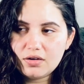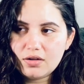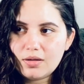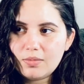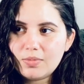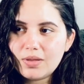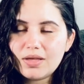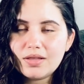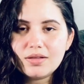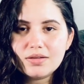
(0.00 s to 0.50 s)
I'm
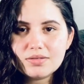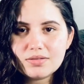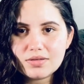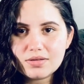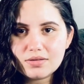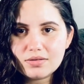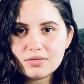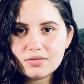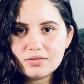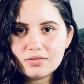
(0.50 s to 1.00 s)
like,
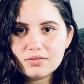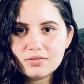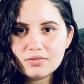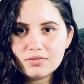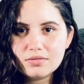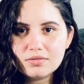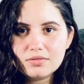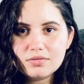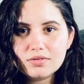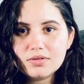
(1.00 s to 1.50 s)
listen,
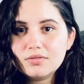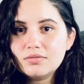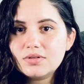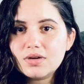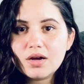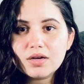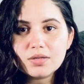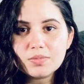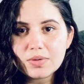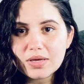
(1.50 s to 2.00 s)
don't
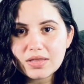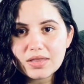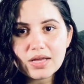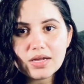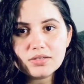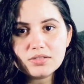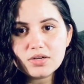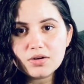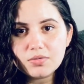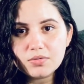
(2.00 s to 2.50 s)
talk to me in
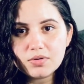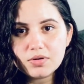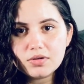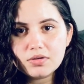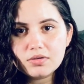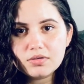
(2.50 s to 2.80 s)
that tone.